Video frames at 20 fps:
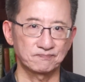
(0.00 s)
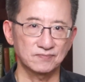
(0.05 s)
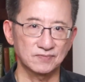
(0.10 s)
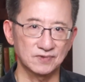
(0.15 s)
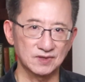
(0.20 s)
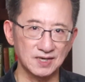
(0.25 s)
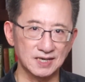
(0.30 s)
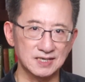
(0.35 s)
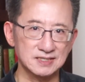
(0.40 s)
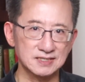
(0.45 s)

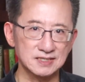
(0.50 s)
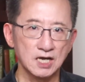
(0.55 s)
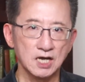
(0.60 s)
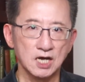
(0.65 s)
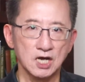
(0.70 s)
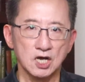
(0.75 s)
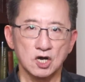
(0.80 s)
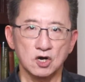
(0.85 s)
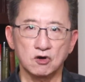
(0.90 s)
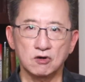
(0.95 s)
Thus,
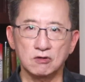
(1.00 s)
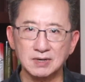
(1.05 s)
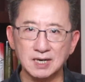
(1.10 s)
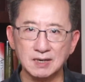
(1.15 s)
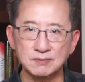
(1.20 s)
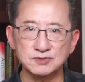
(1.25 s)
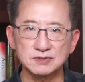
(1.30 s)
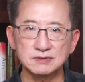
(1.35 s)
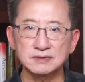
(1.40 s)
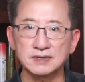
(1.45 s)

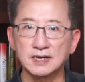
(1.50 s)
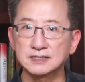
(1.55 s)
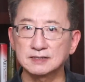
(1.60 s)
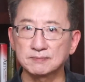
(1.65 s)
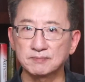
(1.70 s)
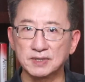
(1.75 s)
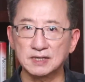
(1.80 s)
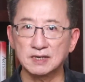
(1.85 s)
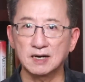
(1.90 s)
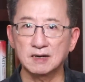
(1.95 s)
corruption has
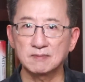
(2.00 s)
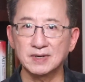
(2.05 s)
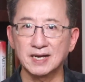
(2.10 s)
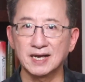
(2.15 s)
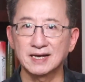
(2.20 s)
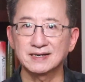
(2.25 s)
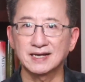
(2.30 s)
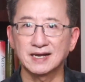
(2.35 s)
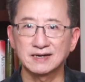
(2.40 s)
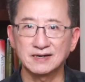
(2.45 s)
become
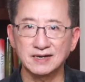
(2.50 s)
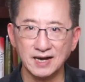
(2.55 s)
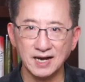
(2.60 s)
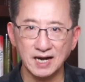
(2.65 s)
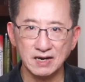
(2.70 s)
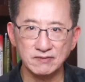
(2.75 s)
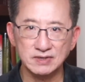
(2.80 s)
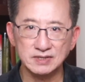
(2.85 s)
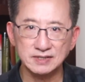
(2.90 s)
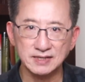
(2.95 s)
an
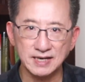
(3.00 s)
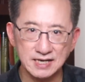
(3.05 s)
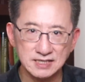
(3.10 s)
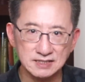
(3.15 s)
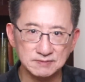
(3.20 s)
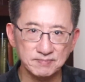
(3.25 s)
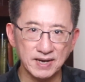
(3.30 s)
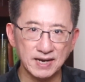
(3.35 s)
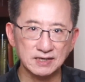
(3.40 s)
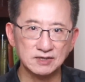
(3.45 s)
inherent
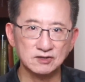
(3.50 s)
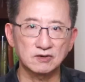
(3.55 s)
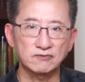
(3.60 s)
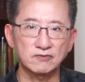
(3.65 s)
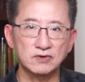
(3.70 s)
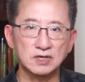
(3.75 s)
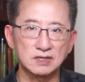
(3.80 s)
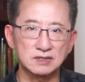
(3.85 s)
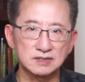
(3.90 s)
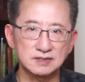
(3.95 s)
aspect
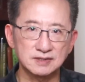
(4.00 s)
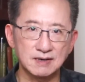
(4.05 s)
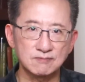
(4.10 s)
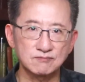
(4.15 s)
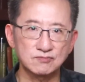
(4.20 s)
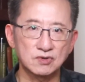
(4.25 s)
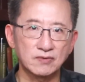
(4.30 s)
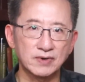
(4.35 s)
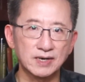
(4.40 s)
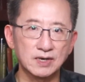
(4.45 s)
of
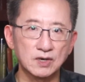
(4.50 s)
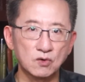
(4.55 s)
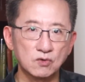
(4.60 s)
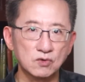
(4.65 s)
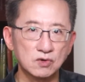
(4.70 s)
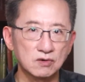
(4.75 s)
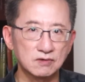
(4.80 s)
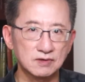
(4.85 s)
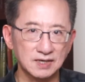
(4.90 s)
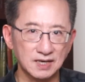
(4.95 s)
contemporary
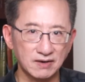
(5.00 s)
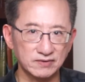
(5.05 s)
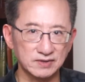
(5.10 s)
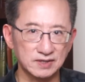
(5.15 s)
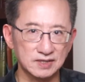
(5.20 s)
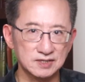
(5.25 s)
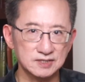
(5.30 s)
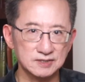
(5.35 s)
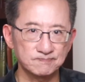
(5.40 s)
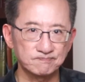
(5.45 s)
local
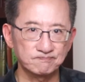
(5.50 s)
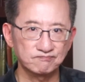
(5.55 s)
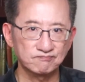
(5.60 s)
governance.